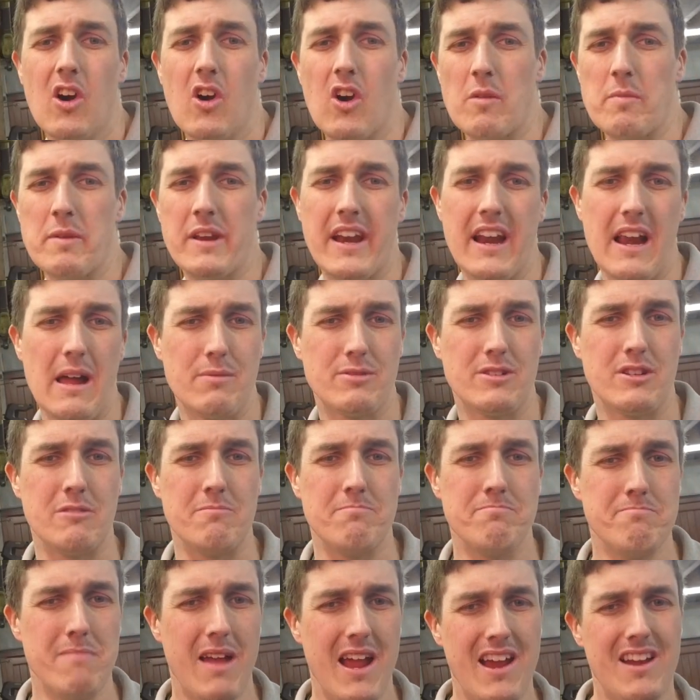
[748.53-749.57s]
or been an
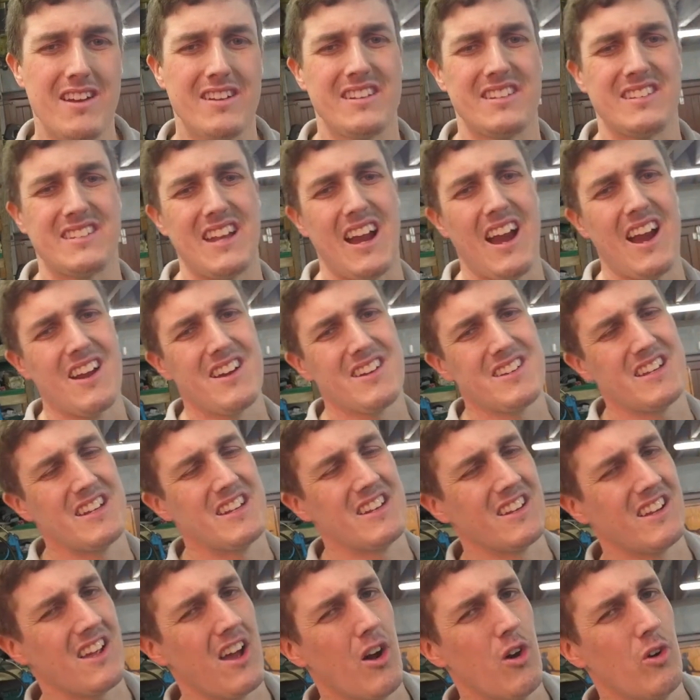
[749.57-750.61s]
absolute mare to start
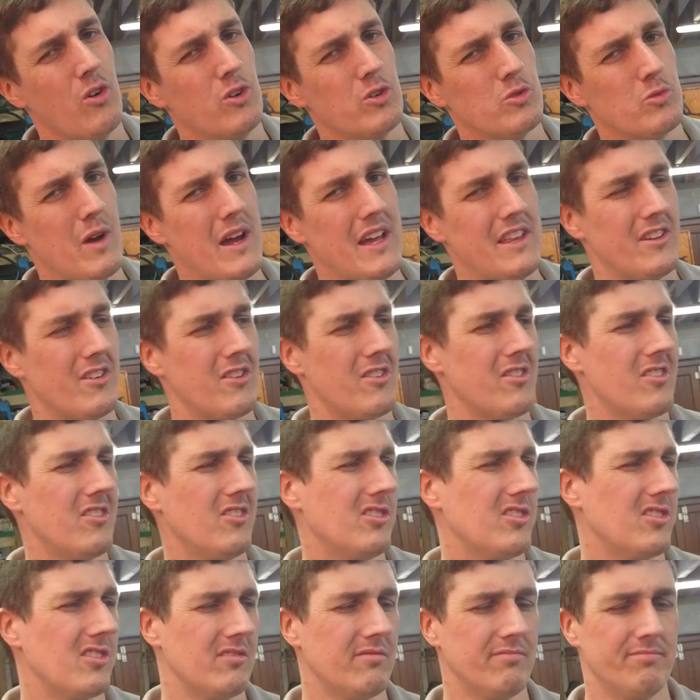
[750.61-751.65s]
in cold weather,
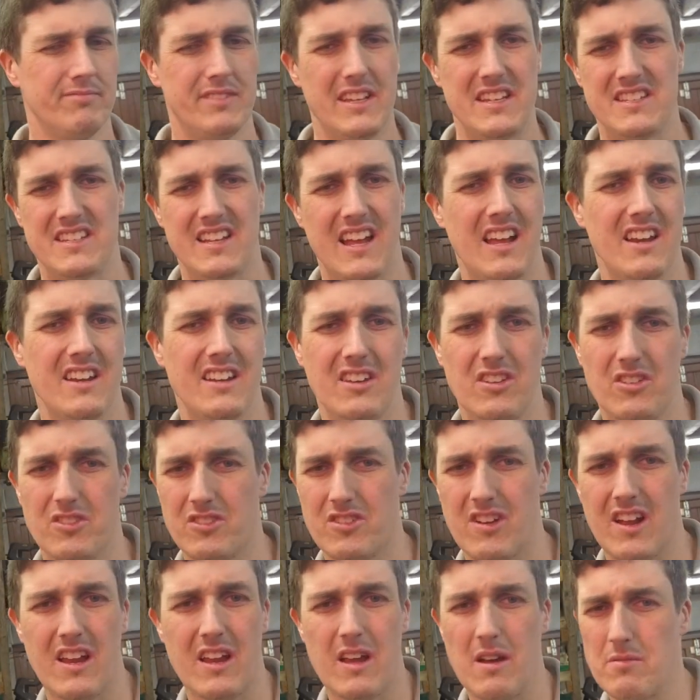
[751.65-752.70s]
or this, that and the
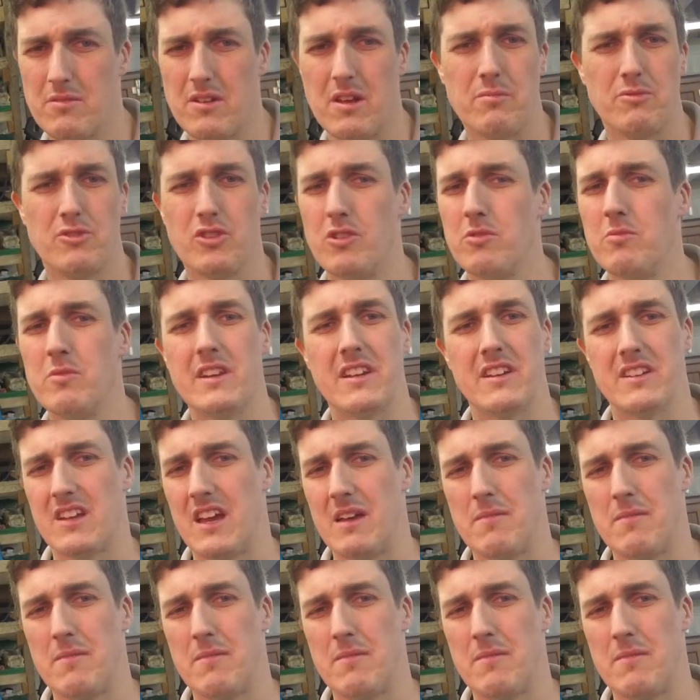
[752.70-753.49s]
other, and I'm done with it.